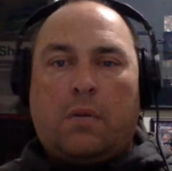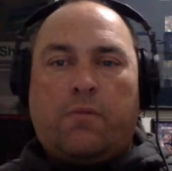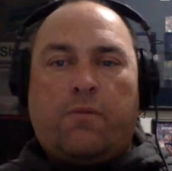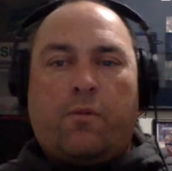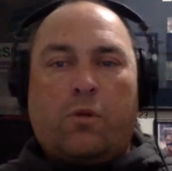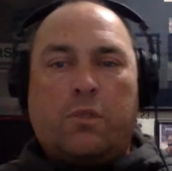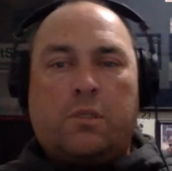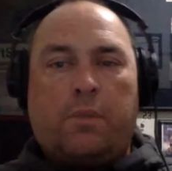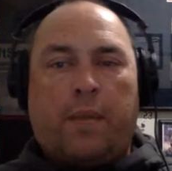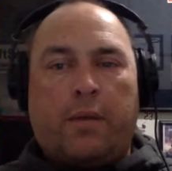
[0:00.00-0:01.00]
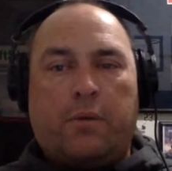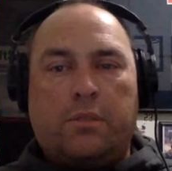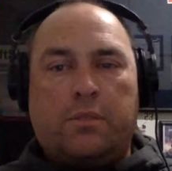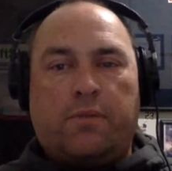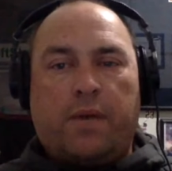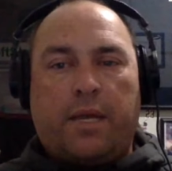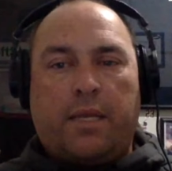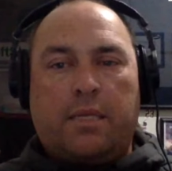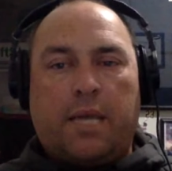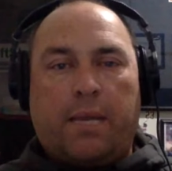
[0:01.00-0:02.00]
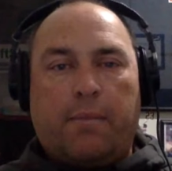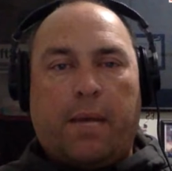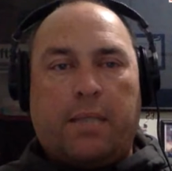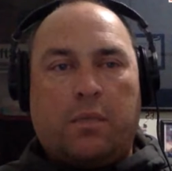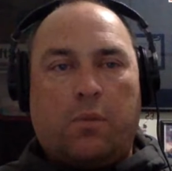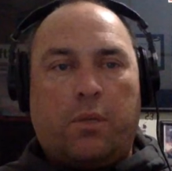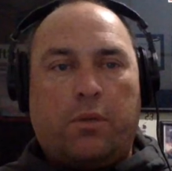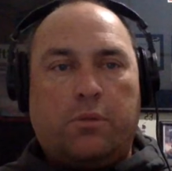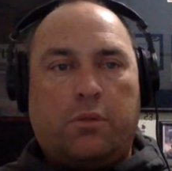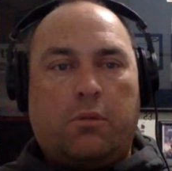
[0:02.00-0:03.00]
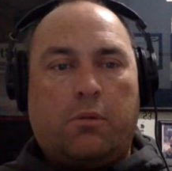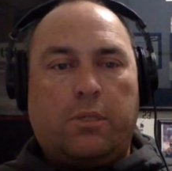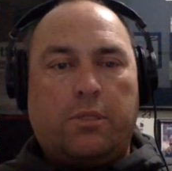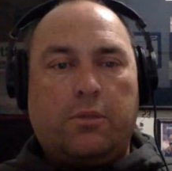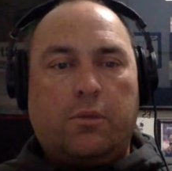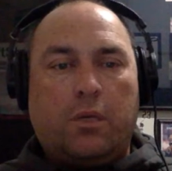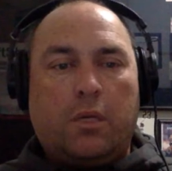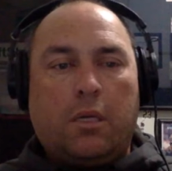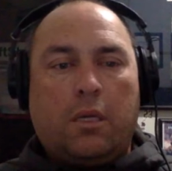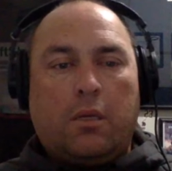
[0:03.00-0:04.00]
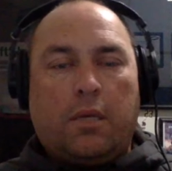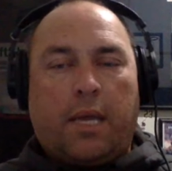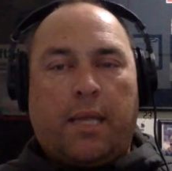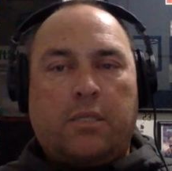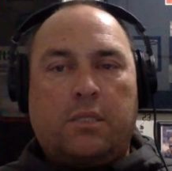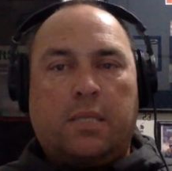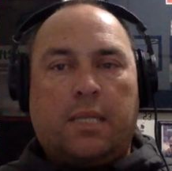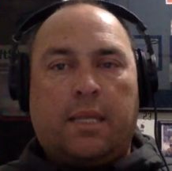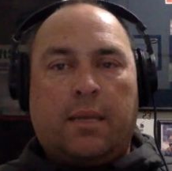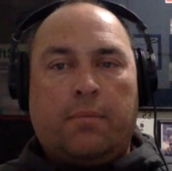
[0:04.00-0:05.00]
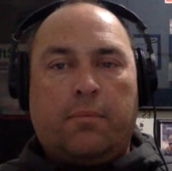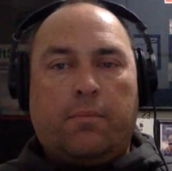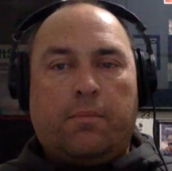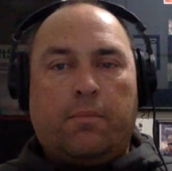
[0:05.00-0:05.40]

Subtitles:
force the Bengals to find tight passing windows to throw into. You can't just let them